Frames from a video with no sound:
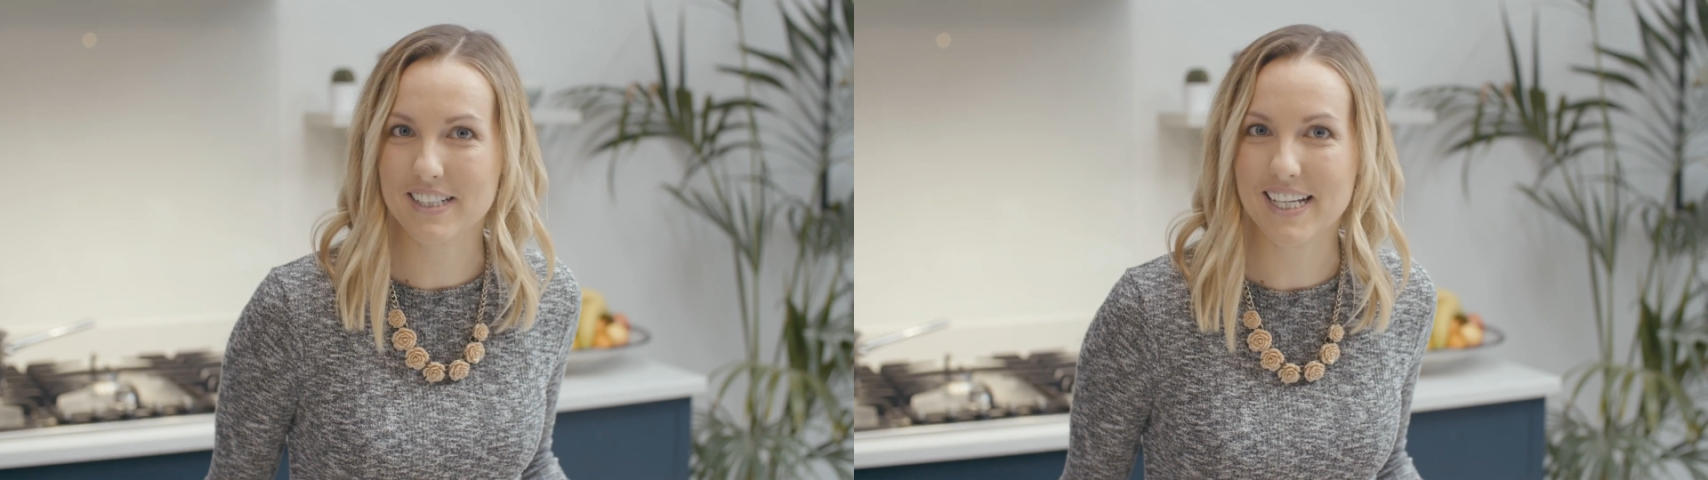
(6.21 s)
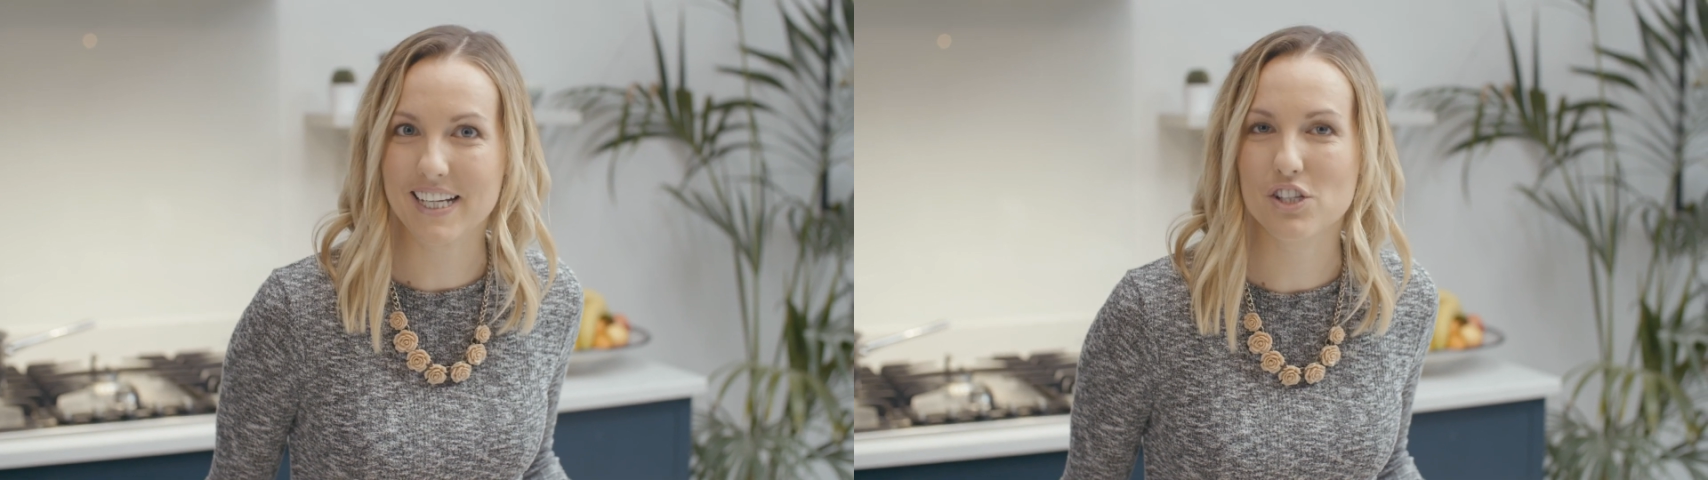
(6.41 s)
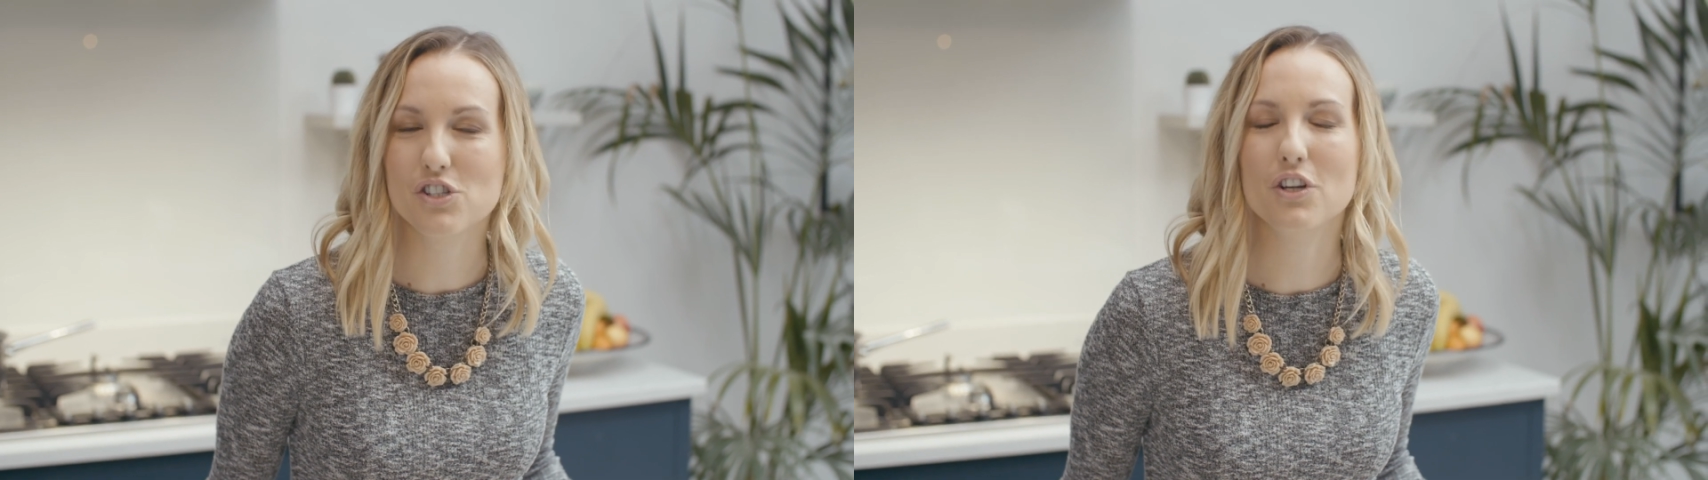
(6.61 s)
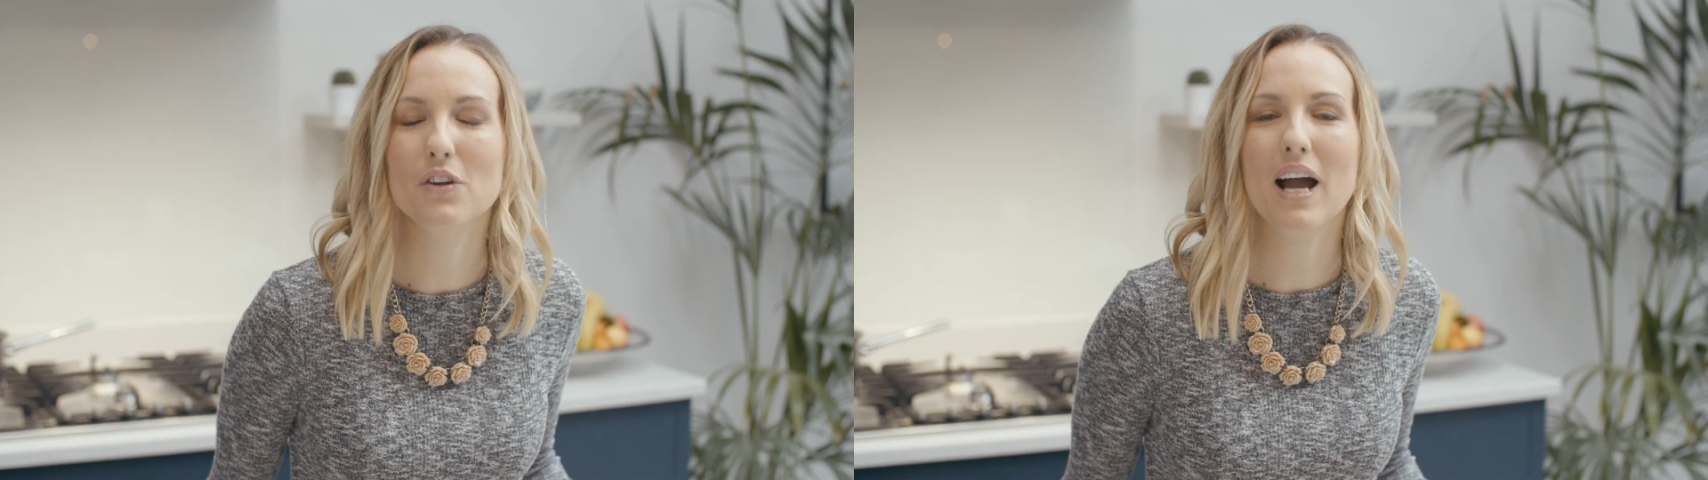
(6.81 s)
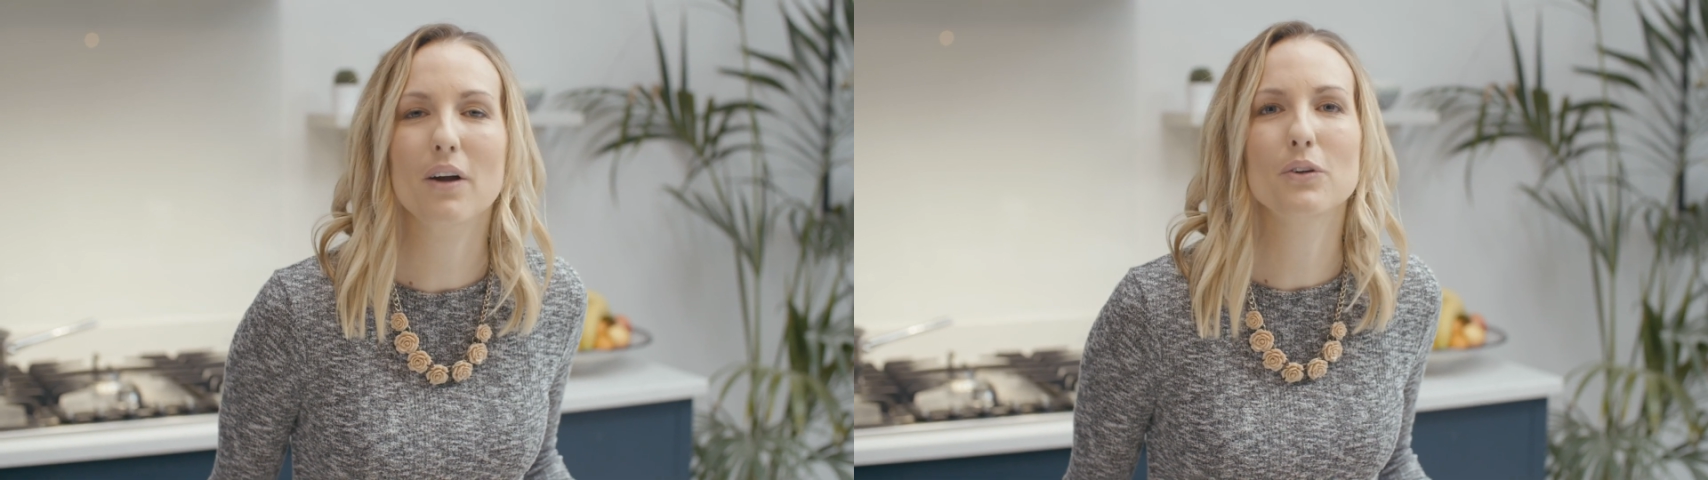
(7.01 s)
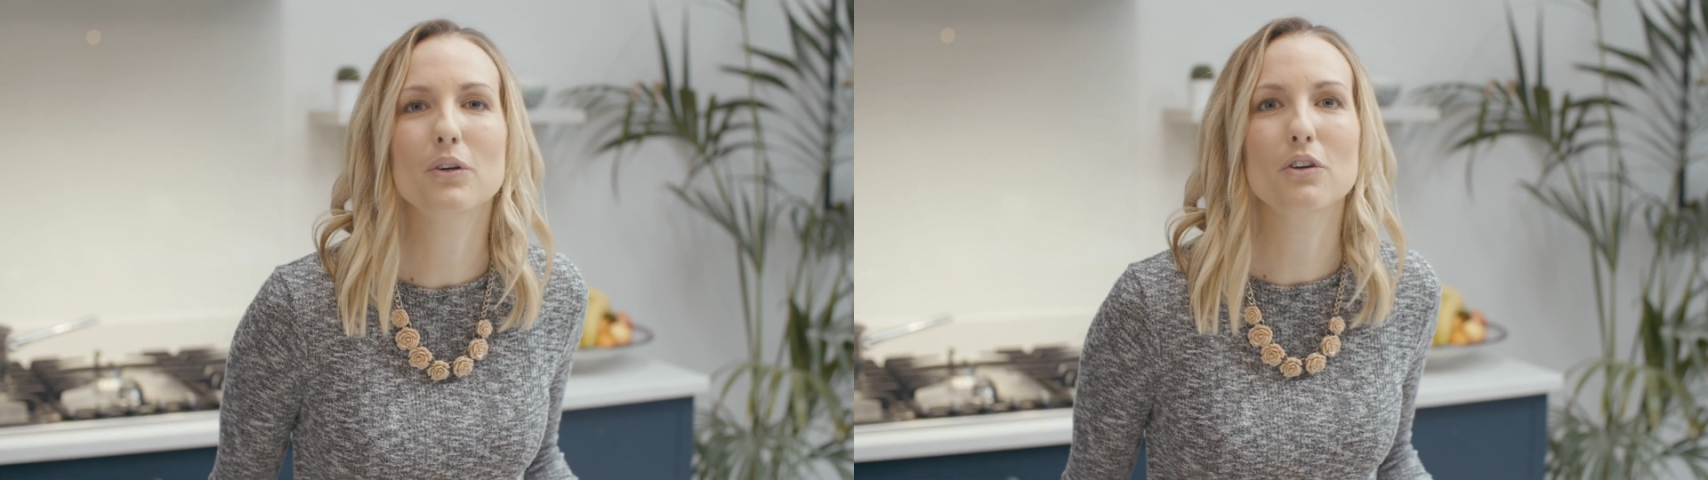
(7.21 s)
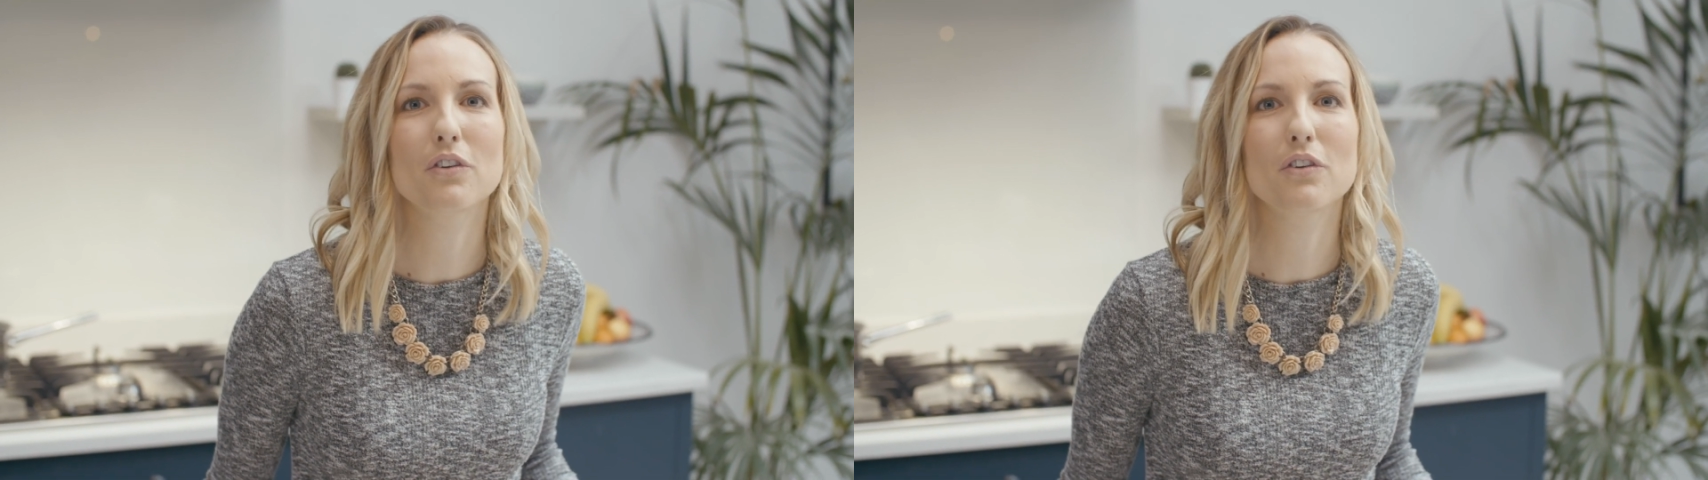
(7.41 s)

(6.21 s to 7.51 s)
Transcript: today to show you how you can